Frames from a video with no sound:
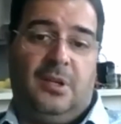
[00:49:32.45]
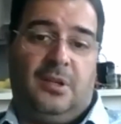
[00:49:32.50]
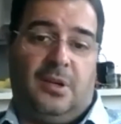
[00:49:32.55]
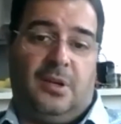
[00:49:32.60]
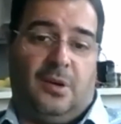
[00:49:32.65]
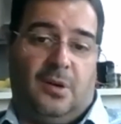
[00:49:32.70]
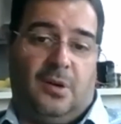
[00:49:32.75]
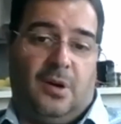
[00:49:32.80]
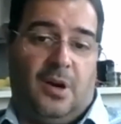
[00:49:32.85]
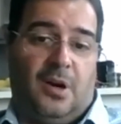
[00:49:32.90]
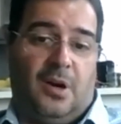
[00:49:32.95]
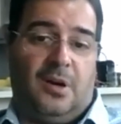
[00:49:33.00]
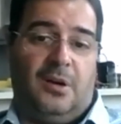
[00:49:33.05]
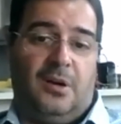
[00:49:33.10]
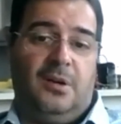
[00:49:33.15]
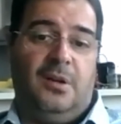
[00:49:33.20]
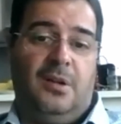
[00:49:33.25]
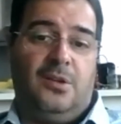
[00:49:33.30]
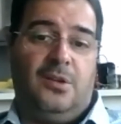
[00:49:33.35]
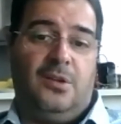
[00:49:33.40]
There
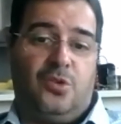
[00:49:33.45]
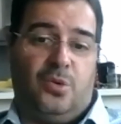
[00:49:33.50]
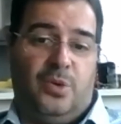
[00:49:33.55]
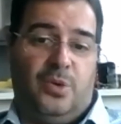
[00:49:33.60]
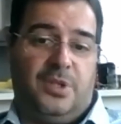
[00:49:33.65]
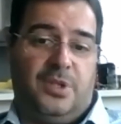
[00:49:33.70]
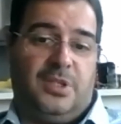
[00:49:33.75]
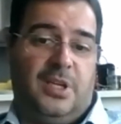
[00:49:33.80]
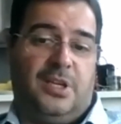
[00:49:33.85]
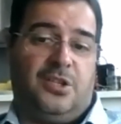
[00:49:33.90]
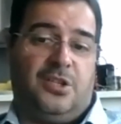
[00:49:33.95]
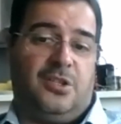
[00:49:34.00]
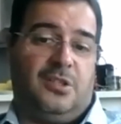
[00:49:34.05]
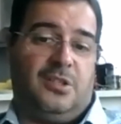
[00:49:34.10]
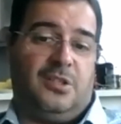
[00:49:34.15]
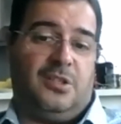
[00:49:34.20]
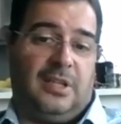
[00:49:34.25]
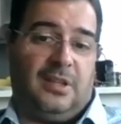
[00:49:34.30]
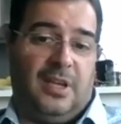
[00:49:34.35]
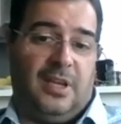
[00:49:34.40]
are
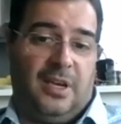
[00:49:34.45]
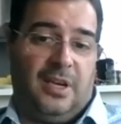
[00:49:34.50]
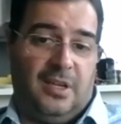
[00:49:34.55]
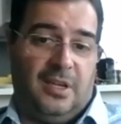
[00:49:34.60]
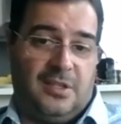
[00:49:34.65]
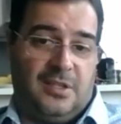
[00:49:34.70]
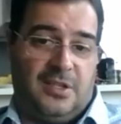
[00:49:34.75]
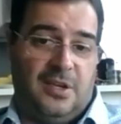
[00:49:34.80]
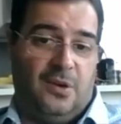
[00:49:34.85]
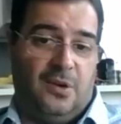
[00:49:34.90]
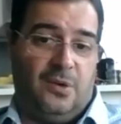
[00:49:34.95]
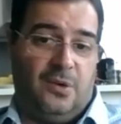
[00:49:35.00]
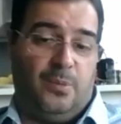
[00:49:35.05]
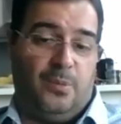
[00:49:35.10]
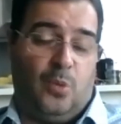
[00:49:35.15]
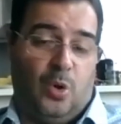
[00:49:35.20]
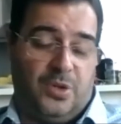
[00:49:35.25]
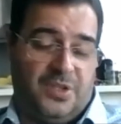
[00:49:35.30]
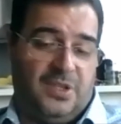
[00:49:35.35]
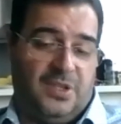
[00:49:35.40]
jurisdictions that take it
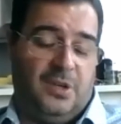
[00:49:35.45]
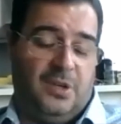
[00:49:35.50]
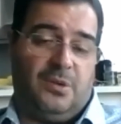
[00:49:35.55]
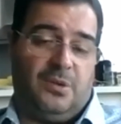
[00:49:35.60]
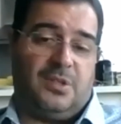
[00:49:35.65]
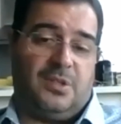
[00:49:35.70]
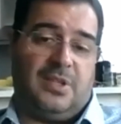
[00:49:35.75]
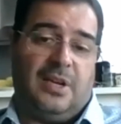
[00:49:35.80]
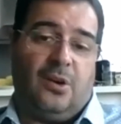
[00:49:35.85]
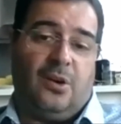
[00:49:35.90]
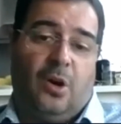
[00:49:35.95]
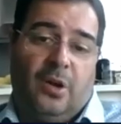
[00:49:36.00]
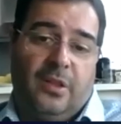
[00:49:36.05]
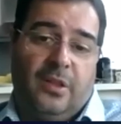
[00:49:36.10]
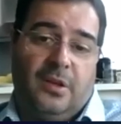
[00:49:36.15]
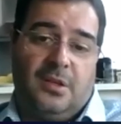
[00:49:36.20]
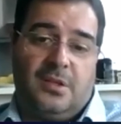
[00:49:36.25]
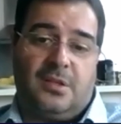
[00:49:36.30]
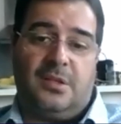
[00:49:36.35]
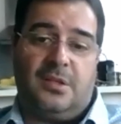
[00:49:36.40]
more serious than
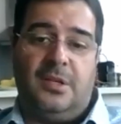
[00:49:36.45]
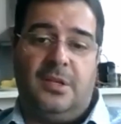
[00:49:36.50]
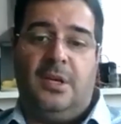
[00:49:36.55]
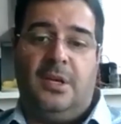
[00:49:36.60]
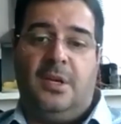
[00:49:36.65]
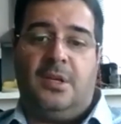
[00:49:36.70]
others.